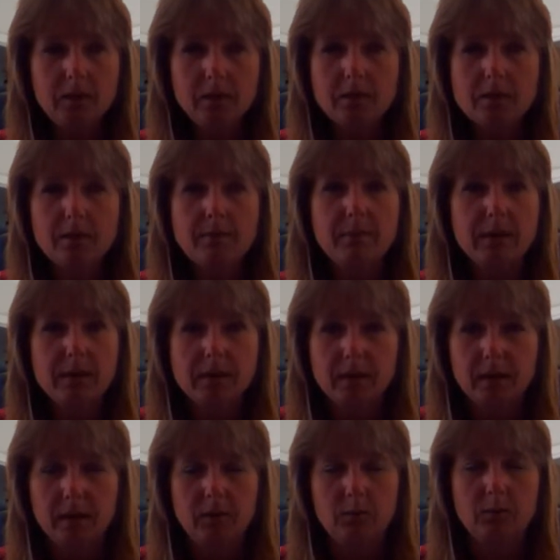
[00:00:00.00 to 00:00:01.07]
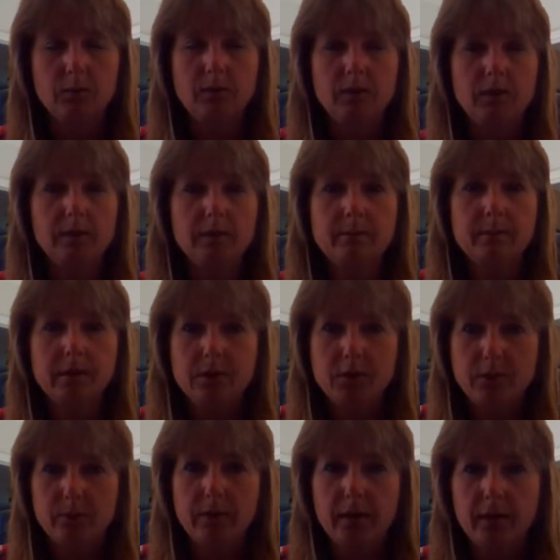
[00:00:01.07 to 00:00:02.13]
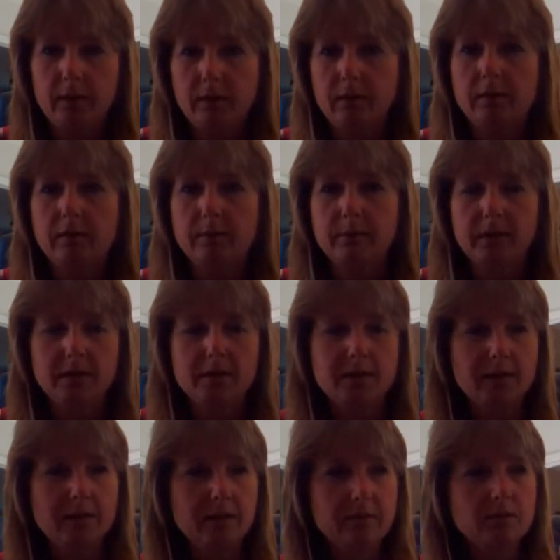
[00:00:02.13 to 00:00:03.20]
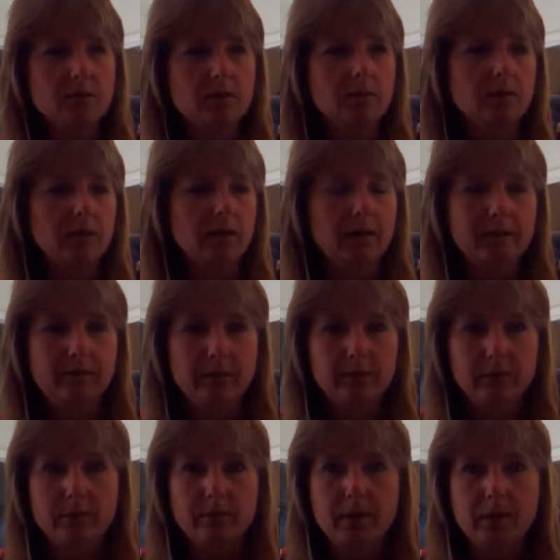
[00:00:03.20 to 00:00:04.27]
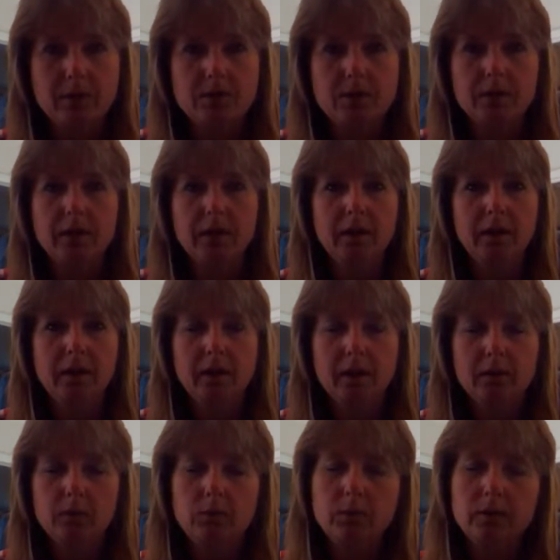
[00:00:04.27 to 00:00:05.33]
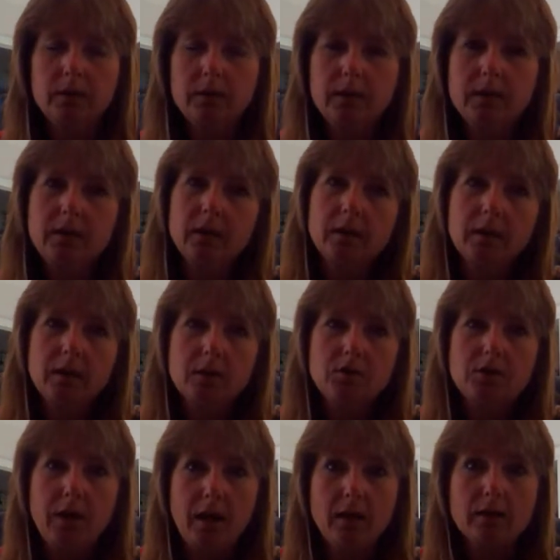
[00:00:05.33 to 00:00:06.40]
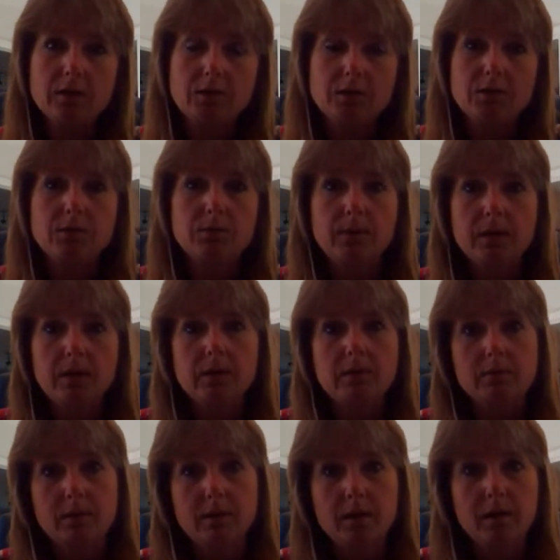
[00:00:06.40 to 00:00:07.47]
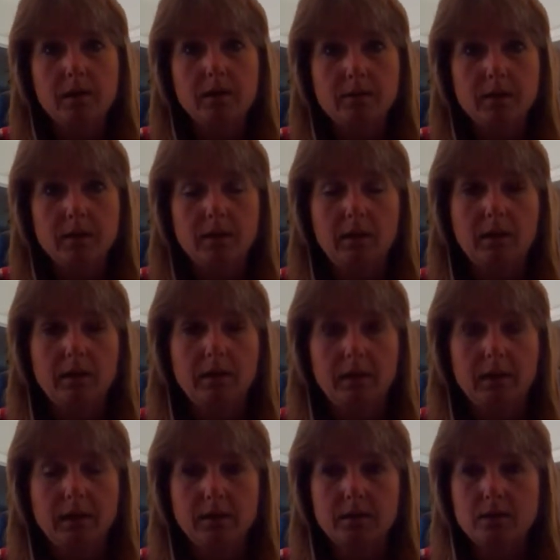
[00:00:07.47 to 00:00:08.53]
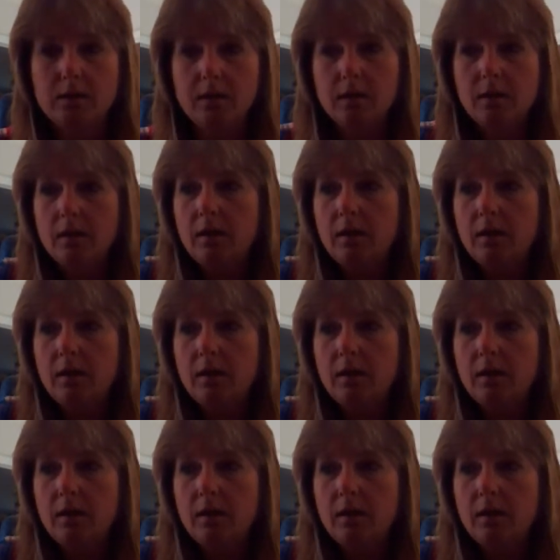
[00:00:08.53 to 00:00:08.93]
It's amazing. It really makes your brain hurt because he gives you a lot of information and really challenges the way that we think about a lot of things.